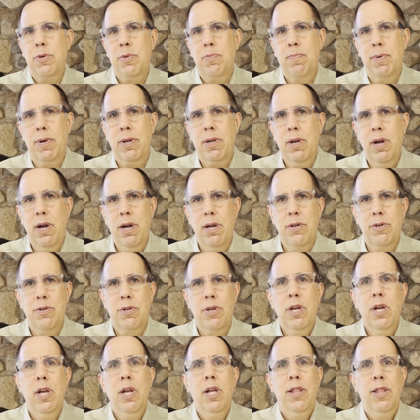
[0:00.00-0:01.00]
because
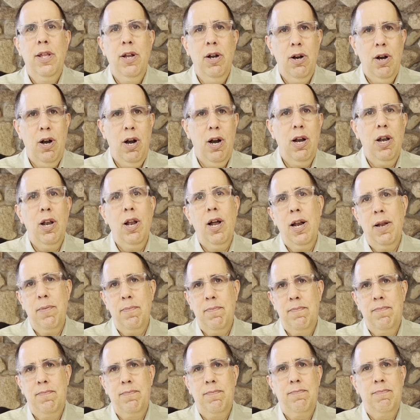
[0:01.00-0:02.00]
there are a lot of